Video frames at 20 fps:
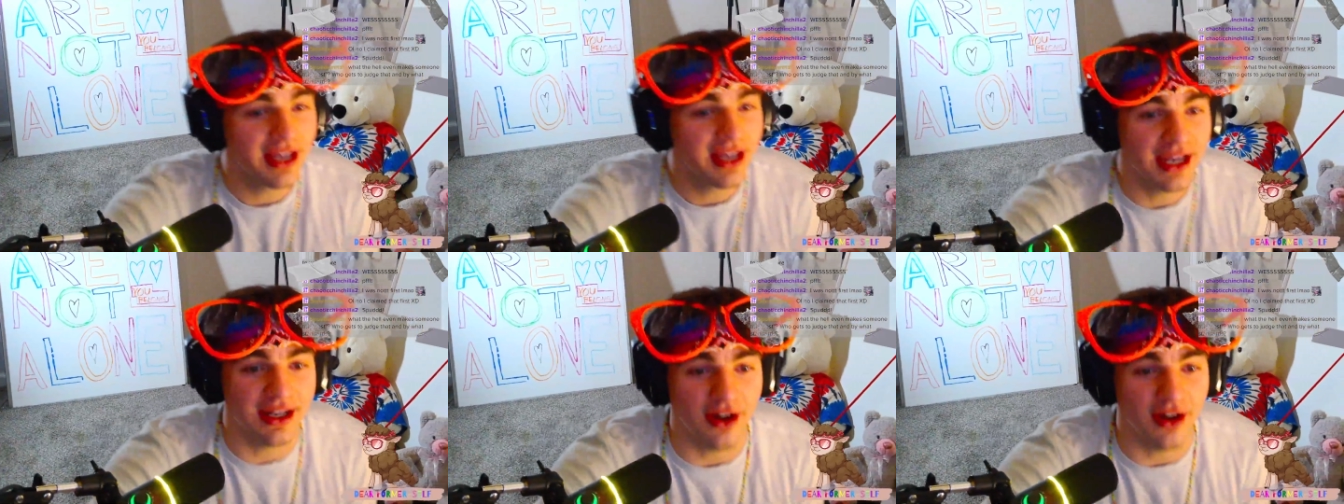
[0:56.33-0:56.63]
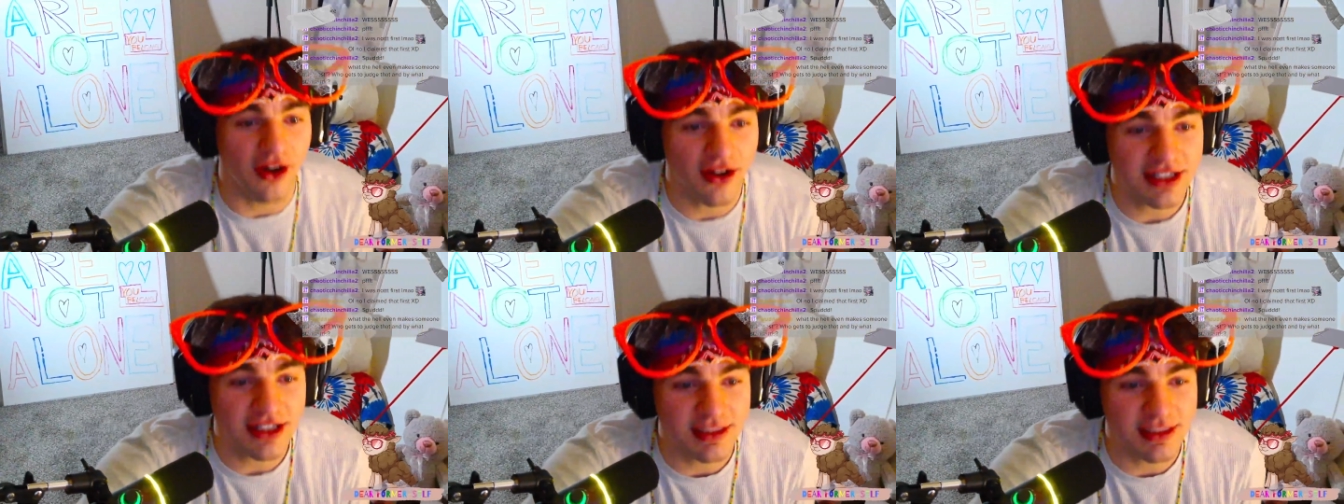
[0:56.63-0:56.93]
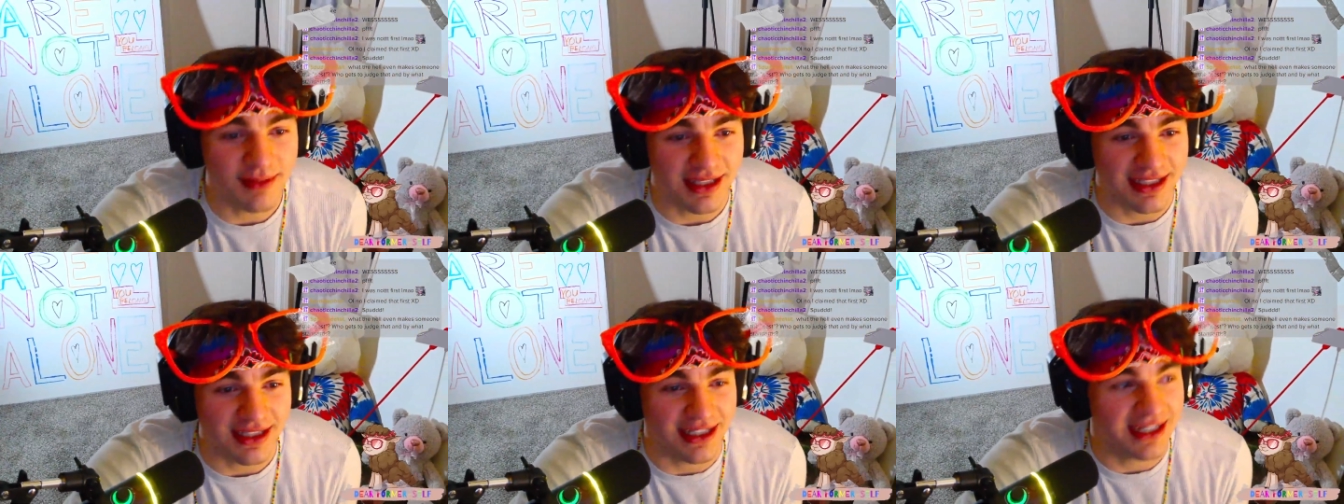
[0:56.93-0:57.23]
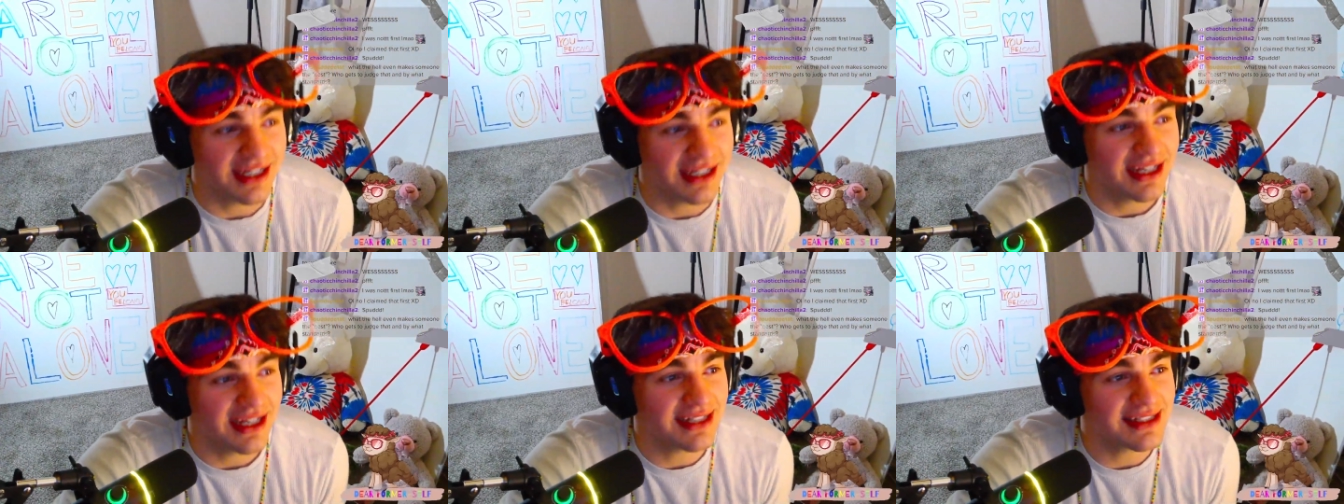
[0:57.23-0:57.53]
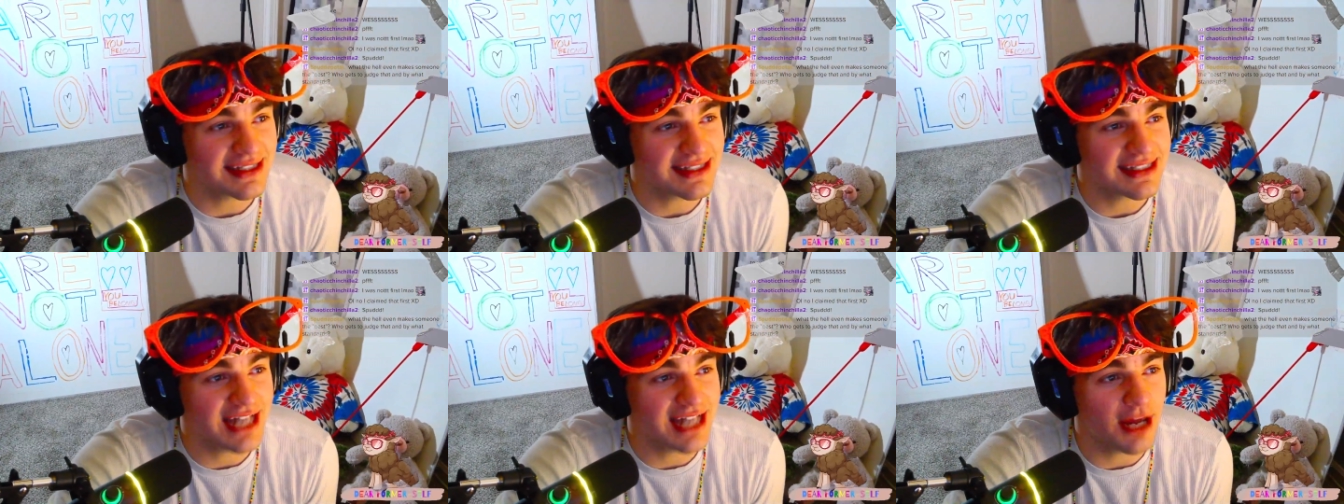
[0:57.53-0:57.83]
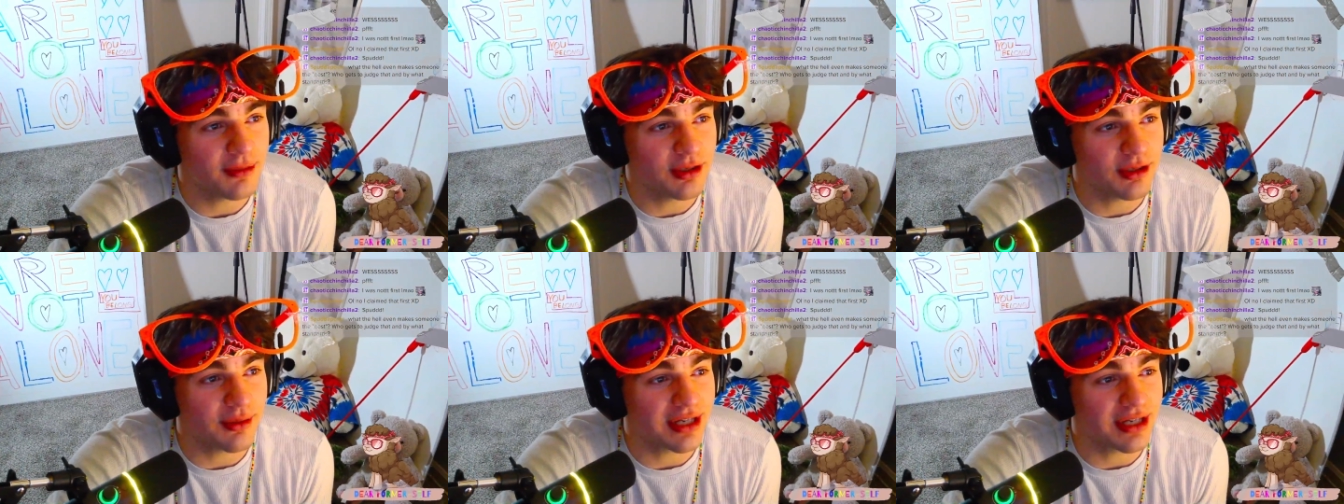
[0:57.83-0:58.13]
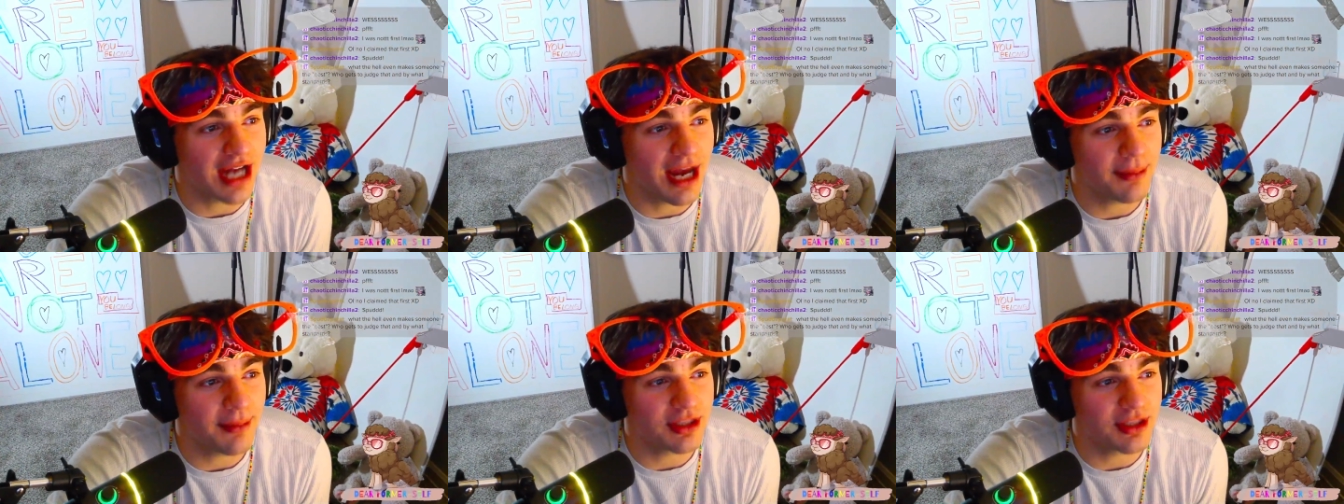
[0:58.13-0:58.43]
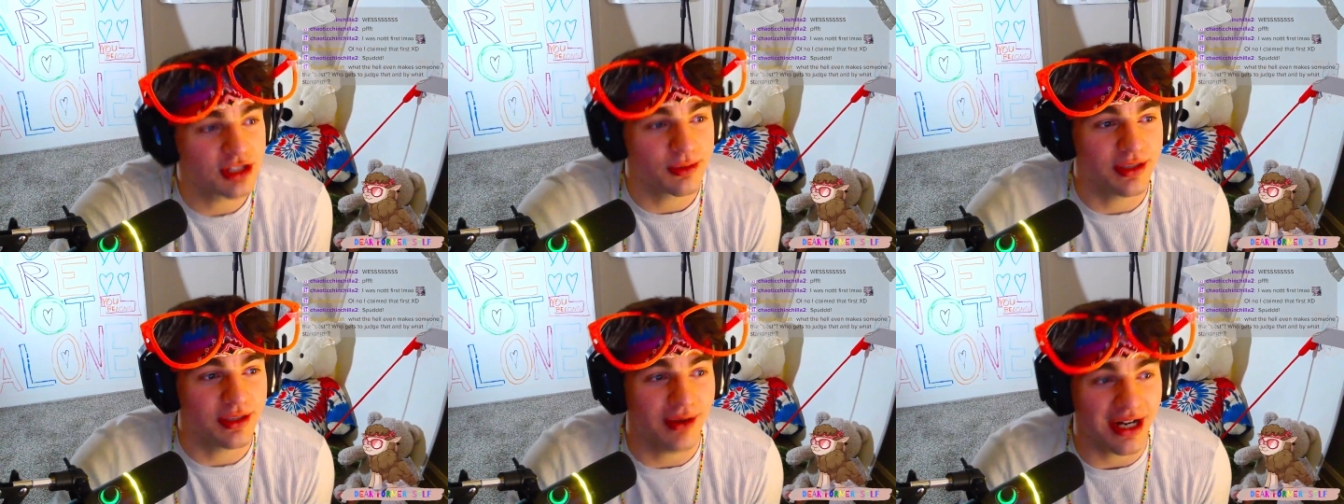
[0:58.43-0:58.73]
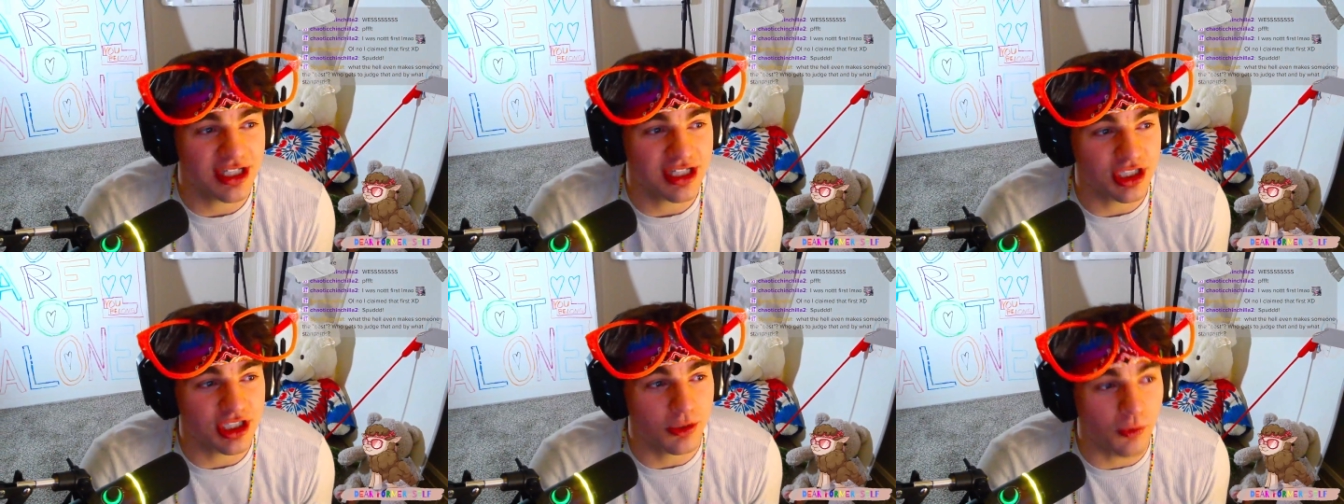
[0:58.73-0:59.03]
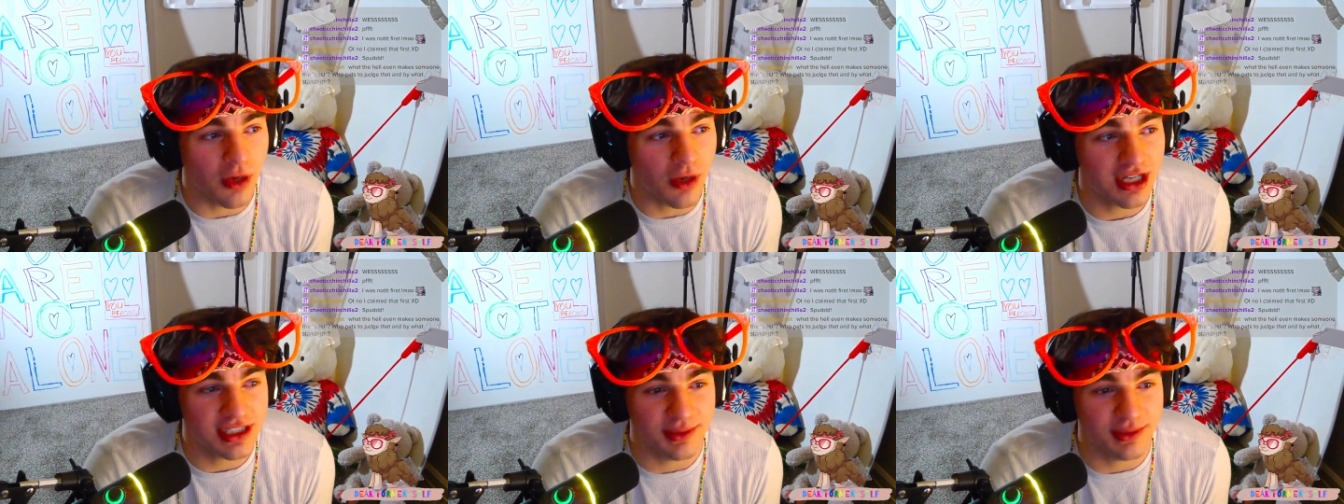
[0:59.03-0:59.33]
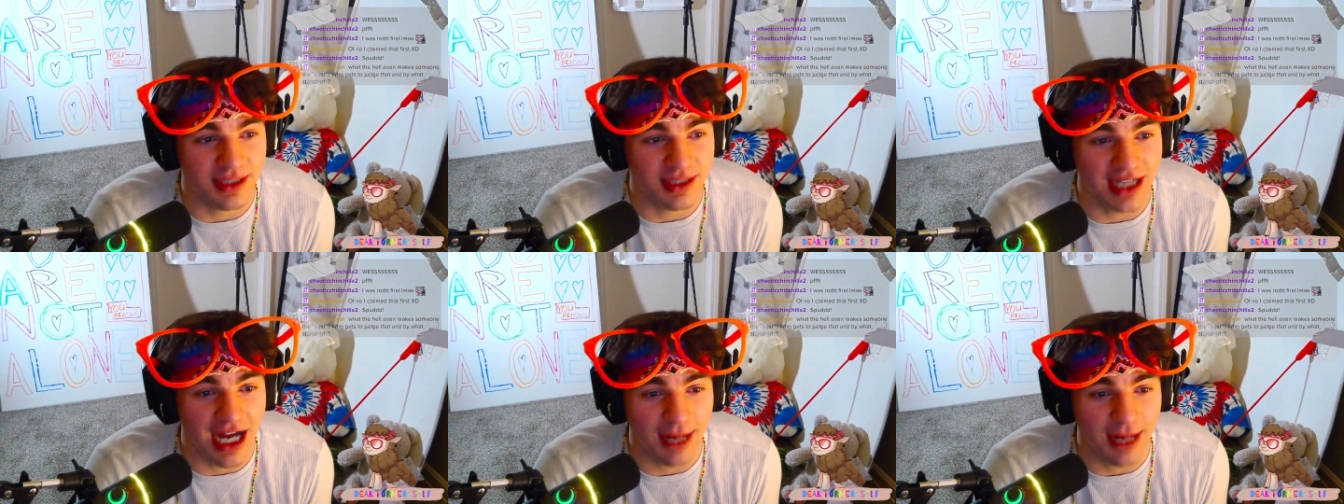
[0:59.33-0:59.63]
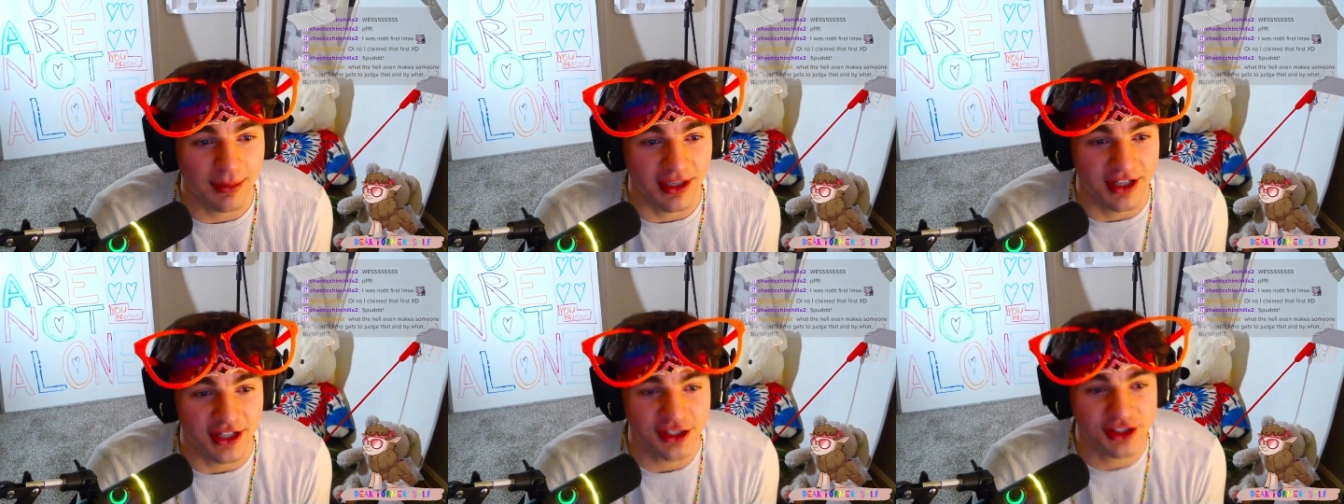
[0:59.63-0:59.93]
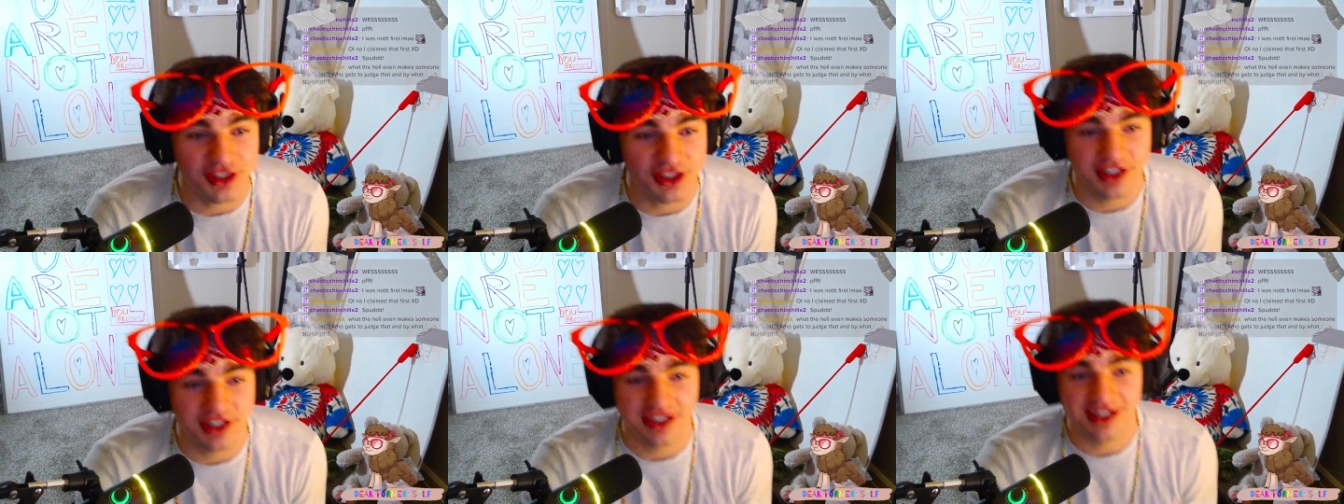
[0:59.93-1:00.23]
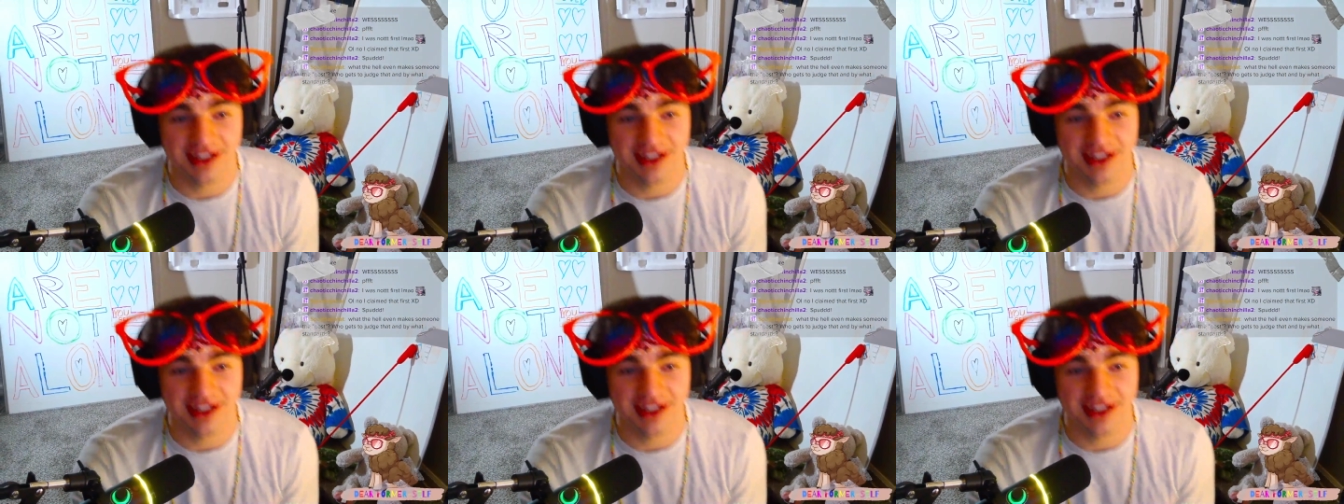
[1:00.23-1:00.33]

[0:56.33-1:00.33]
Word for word: and ultimately it doesn't help you accomplish what you actually want to accomplish. If